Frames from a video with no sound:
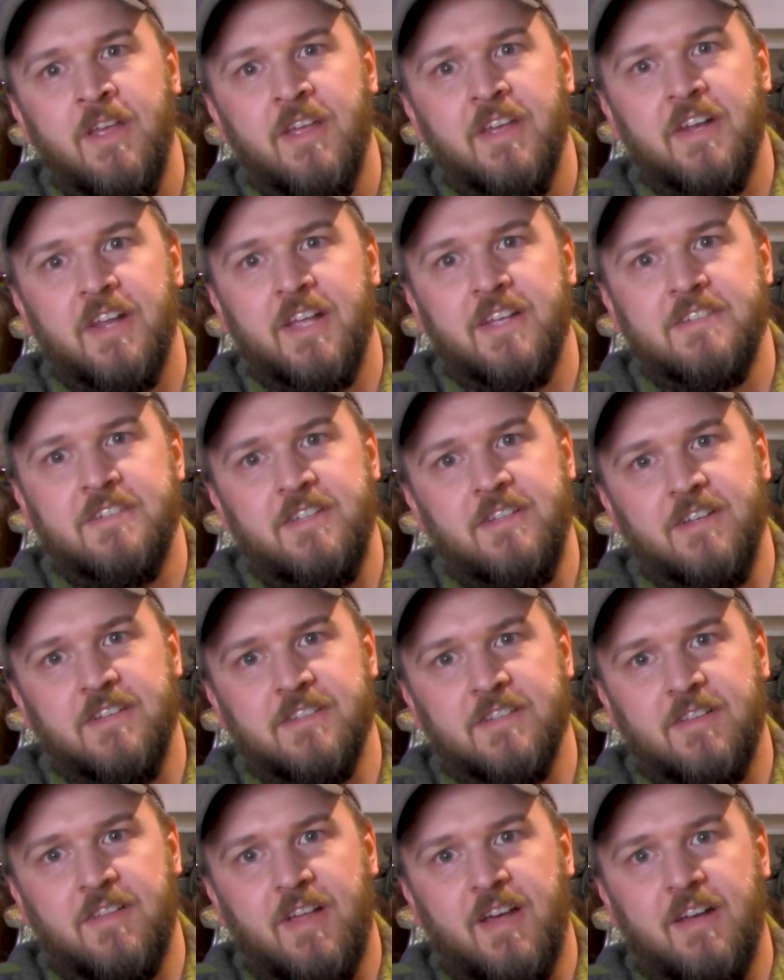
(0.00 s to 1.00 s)
and I guess he
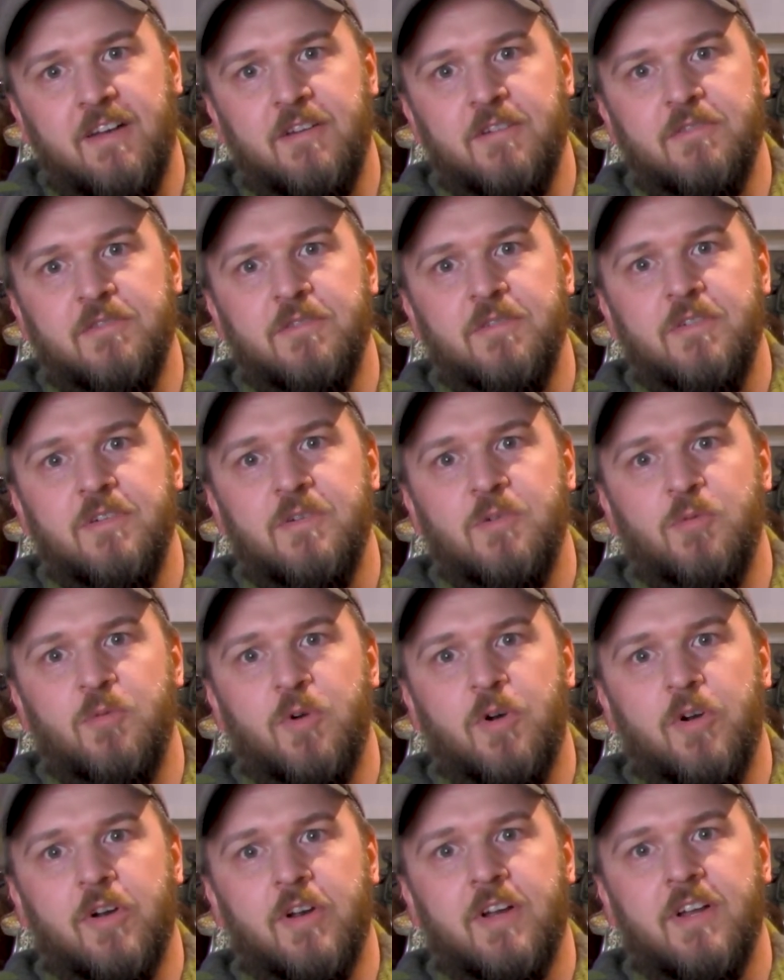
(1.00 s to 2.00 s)
does a lot of
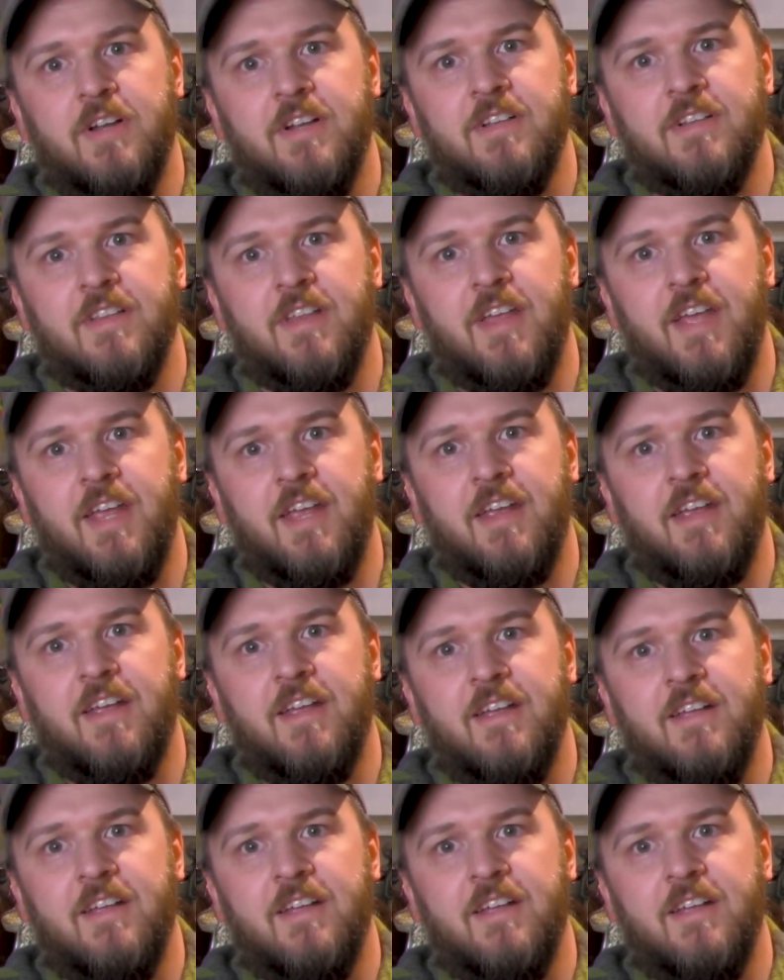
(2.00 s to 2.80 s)
work, like